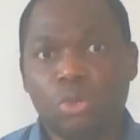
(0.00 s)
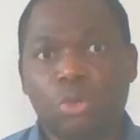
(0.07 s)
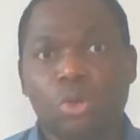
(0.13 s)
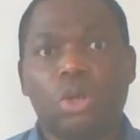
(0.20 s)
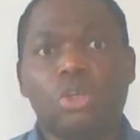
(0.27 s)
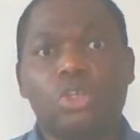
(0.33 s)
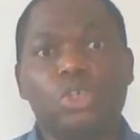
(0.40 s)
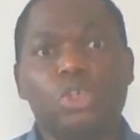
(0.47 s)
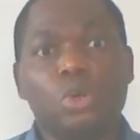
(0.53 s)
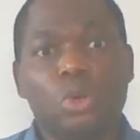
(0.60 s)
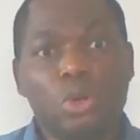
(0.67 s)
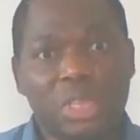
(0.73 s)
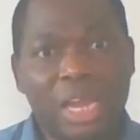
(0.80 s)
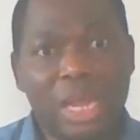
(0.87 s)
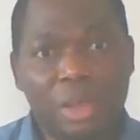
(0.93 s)
you
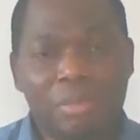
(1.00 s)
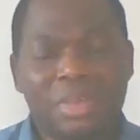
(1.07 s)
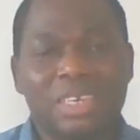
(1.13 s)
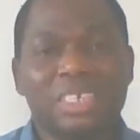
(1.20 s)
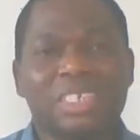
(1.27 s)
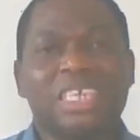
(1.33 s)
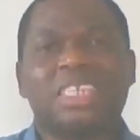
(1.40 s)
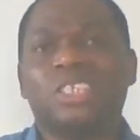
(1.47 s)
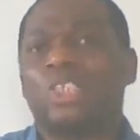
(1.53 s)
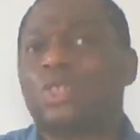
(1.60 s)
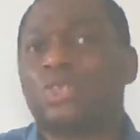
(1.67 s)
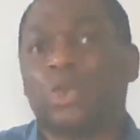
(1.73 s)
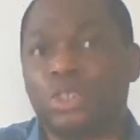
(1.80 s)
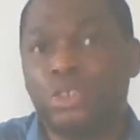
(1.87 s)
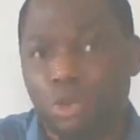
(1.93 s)
condone them, they
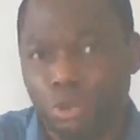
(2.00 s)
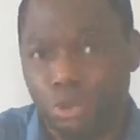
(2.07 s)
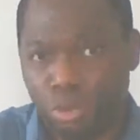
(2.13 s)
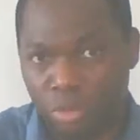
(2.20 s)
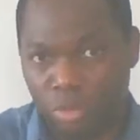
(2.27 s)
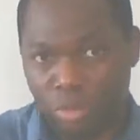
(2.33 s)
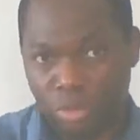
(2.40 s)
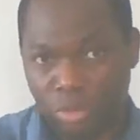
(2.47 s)
destroy you.